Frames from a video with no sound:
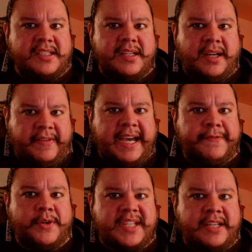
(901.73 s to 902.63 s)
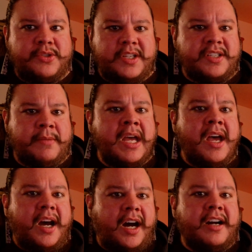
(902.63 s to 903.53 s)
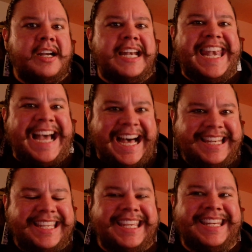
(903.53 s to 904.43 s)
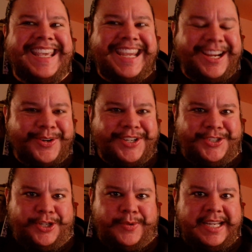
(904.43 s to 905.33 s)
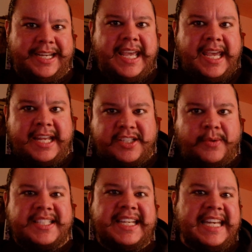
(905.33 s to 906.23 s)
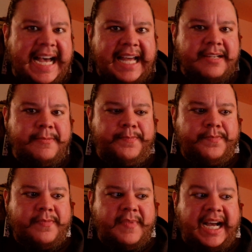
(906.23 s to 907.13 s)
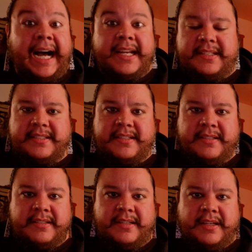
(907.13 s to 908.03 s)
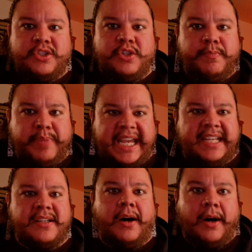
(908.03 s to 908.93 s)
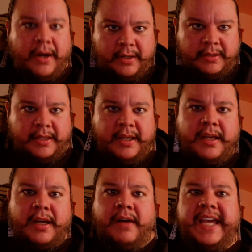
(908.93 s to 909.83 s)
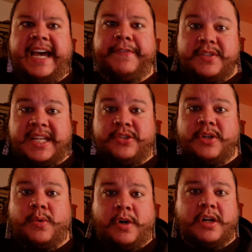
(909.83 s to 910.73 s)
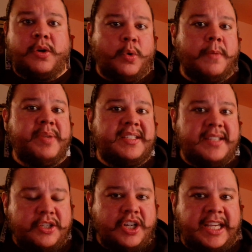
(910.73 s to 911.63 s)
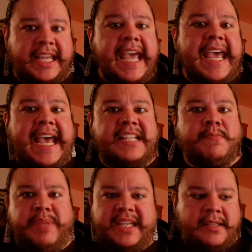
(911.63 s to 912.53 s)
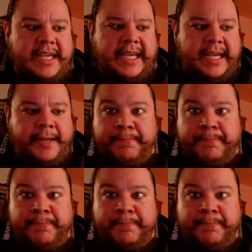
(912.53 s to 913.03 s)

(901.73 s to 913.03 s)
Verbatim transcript: of Afrocentrism are not inherent to it. And so it's not honest to paint all of Afrocentric work or positioning as being a